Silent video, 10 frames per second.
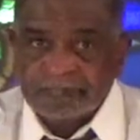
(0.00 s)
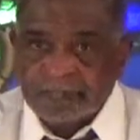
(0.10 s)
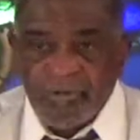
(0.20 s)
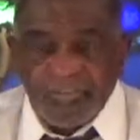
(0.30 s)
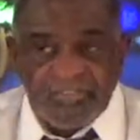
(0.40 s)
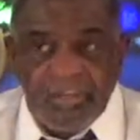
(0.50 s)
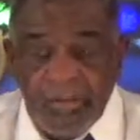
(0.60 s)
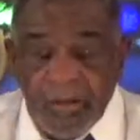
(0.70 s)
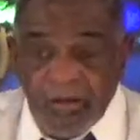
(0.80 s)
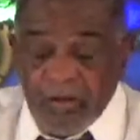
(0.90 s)
Because see,
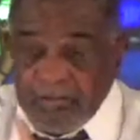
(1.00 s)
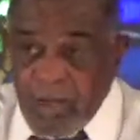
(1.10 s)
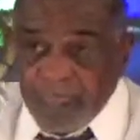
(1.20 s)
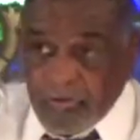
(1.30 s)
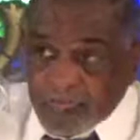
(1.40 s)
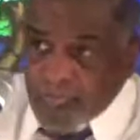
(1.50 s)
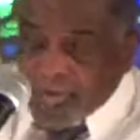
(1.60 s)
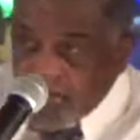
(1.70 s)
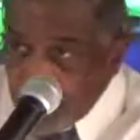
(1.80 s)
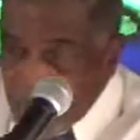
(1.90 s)
the devil will
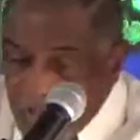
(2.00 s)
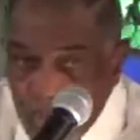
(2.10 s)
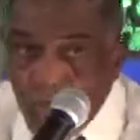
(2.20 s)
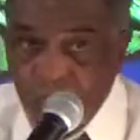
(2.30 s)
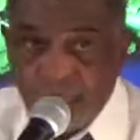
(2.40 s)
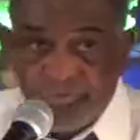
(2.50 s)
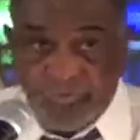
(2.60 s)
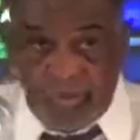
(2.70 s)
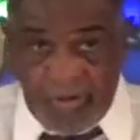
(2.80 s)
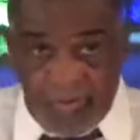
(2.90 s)
trick you and you don't know you're
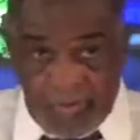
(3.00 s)
tricked.